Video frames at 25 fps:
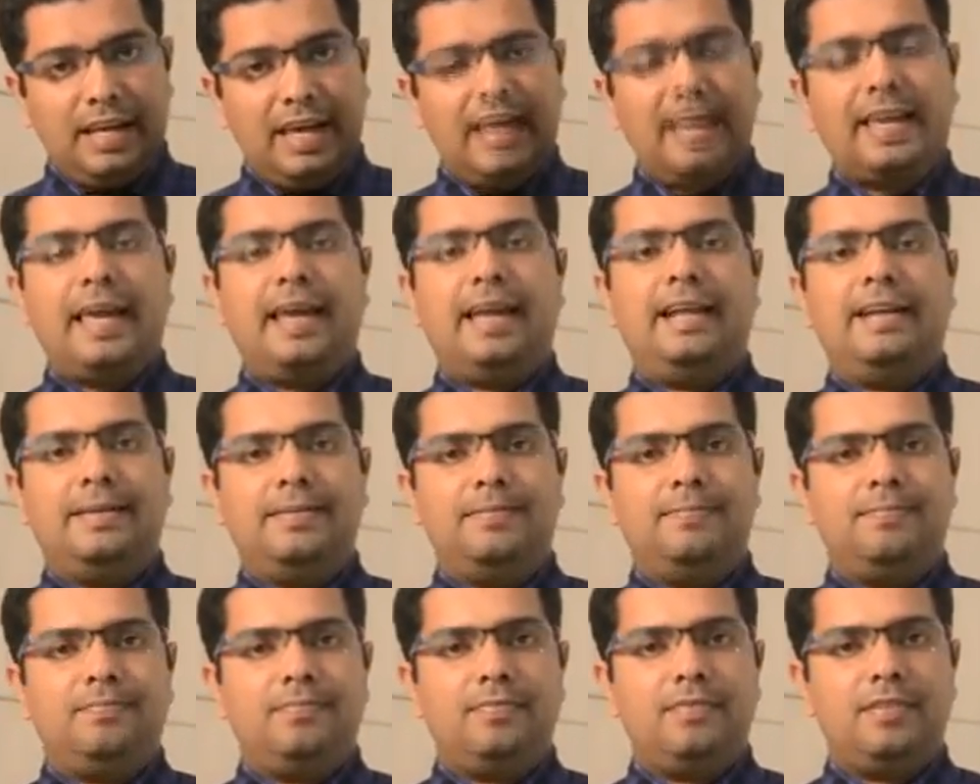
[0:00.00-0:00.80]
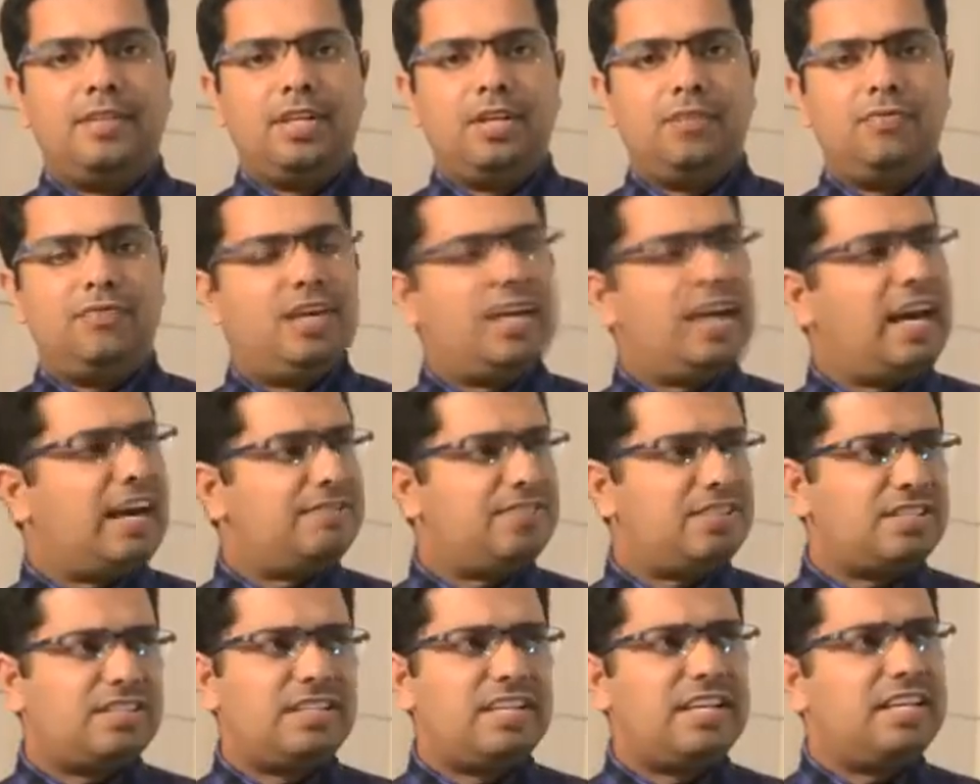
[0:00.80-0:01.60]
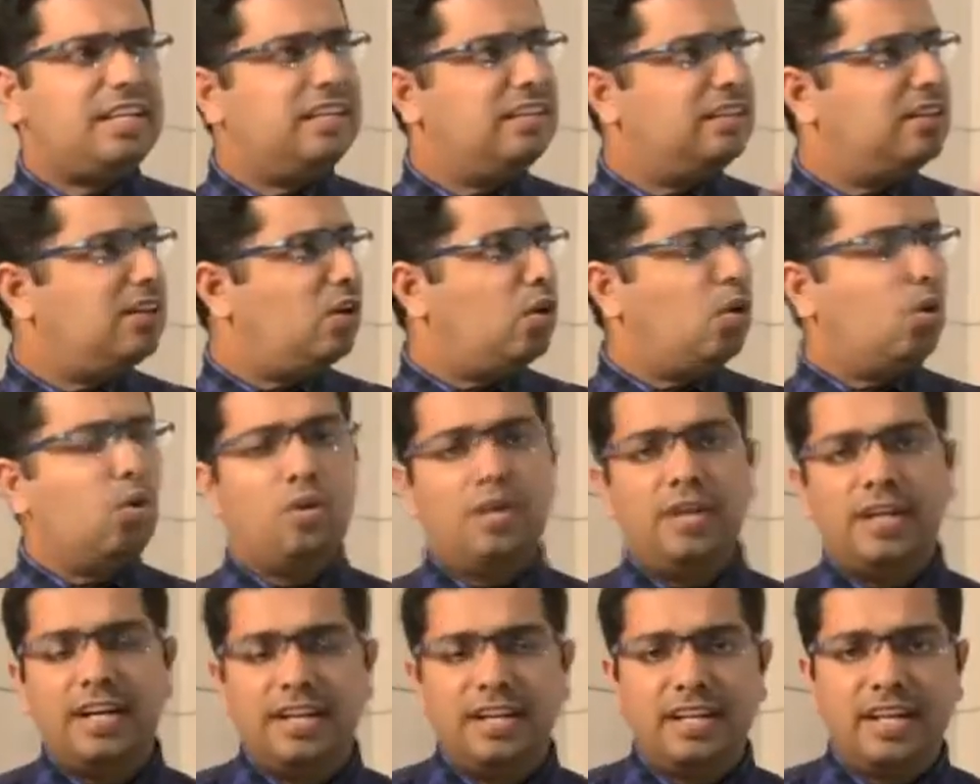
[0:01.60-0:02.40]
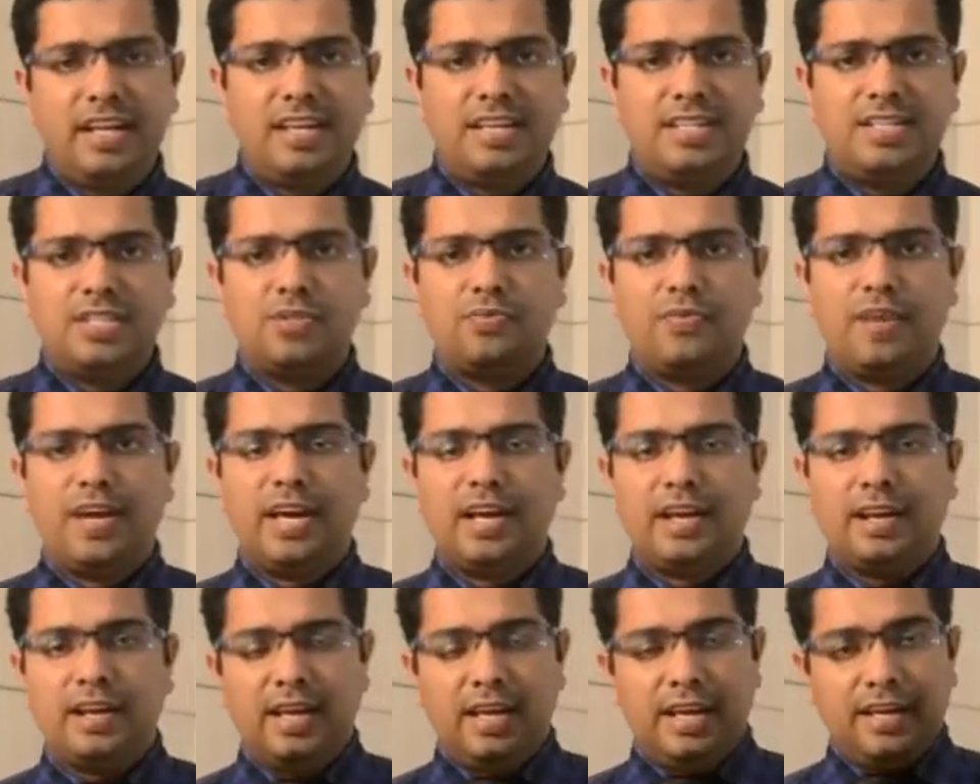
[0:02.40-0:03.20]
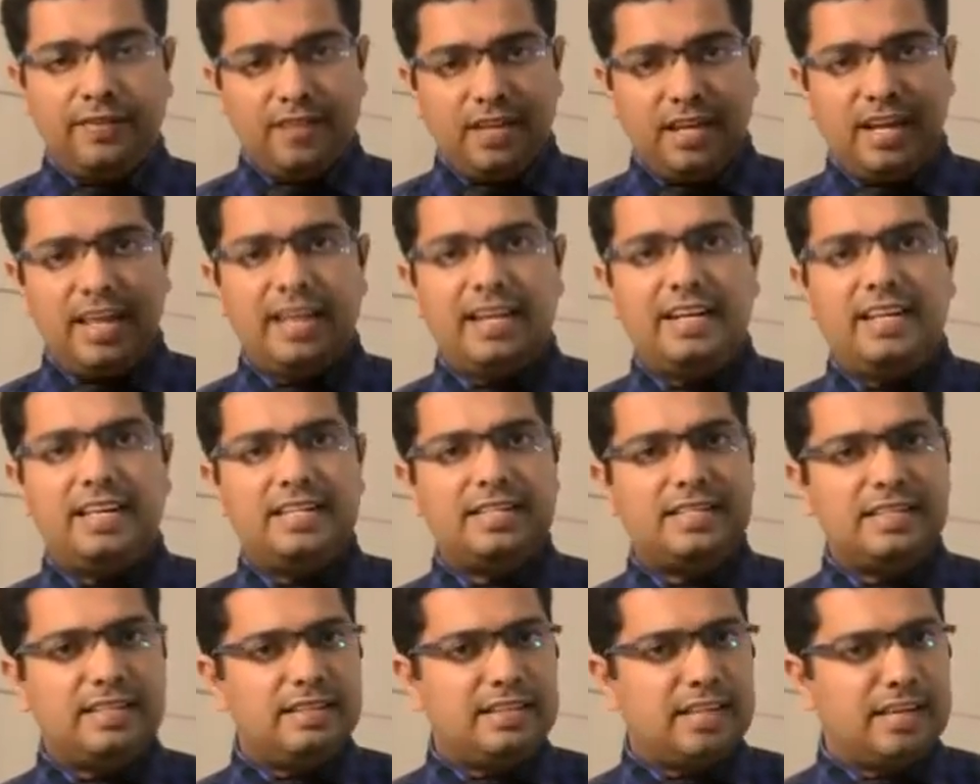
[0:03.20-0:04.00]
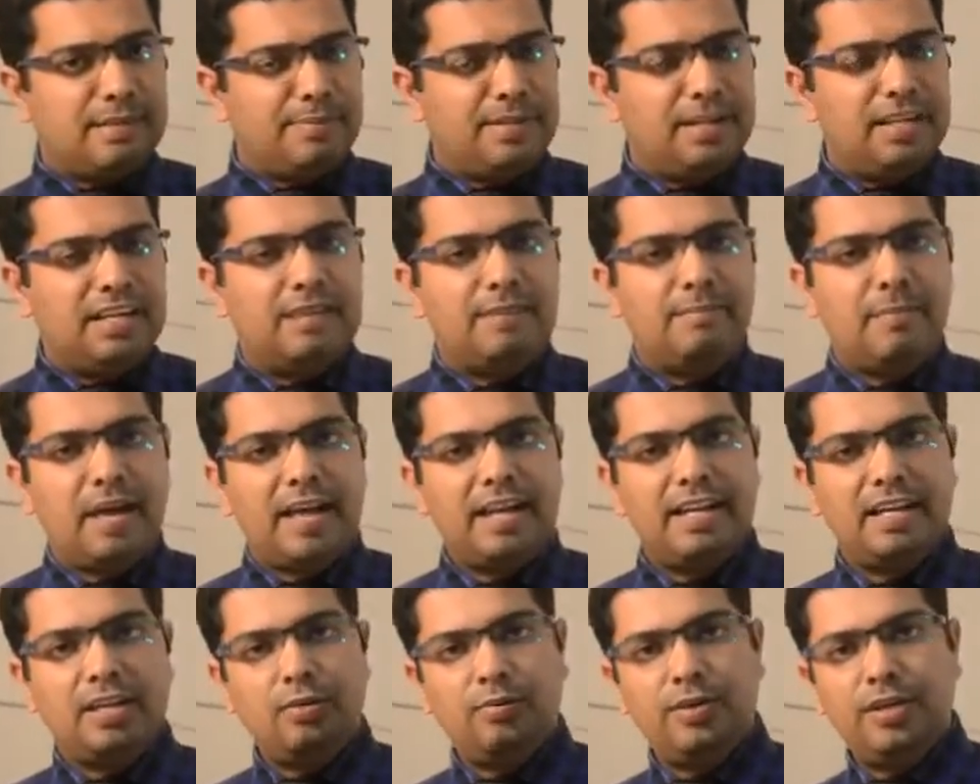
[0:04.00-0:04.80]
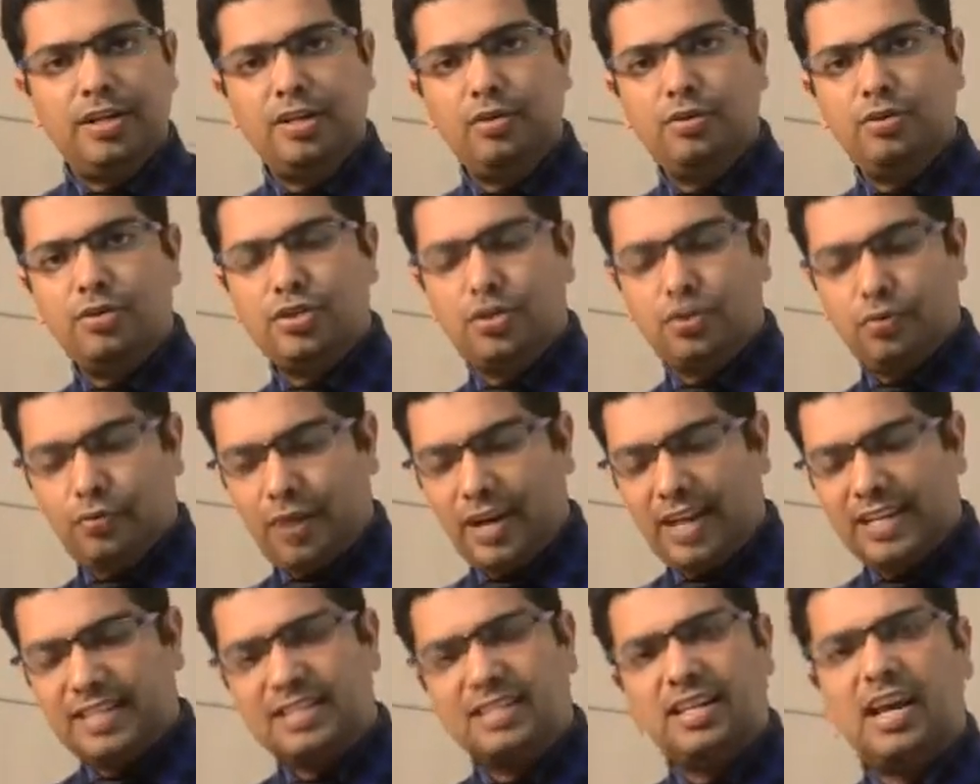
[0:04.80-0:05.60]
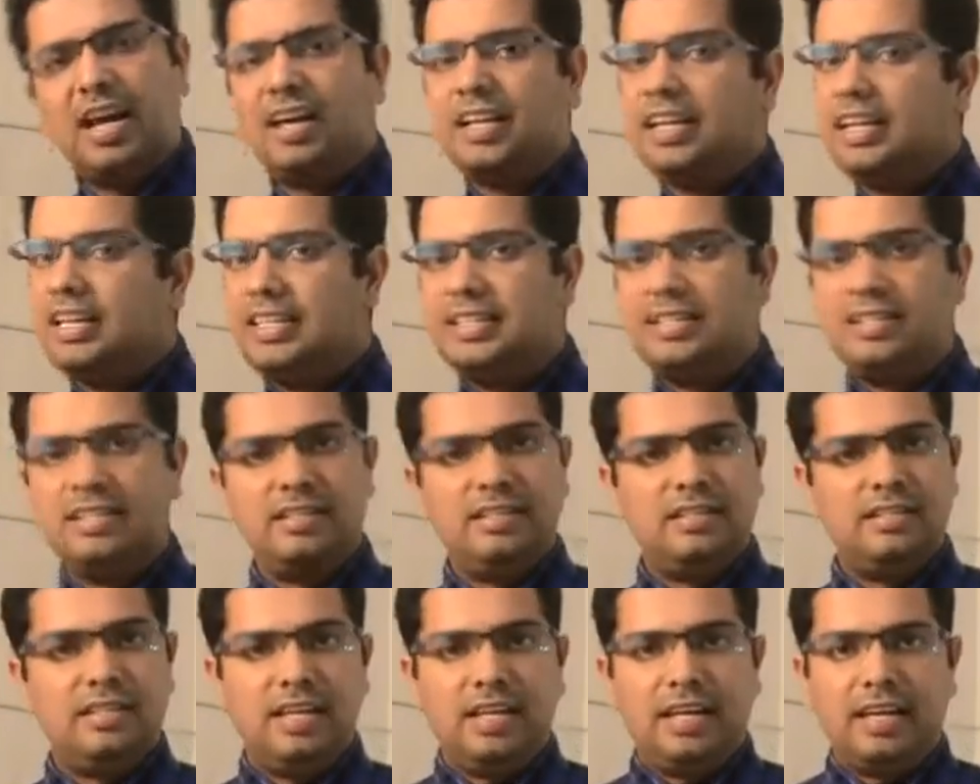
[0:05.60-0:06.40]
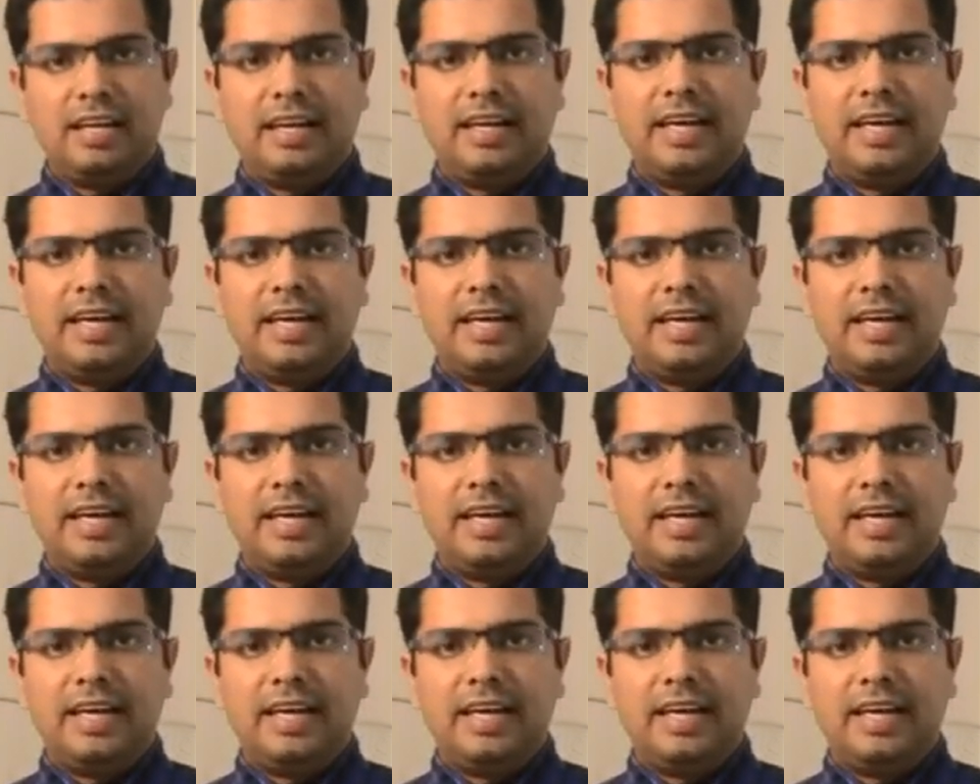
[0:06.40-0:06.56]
Again, we have seen the olden days where the ladies in that particular mannequin used to wear saris and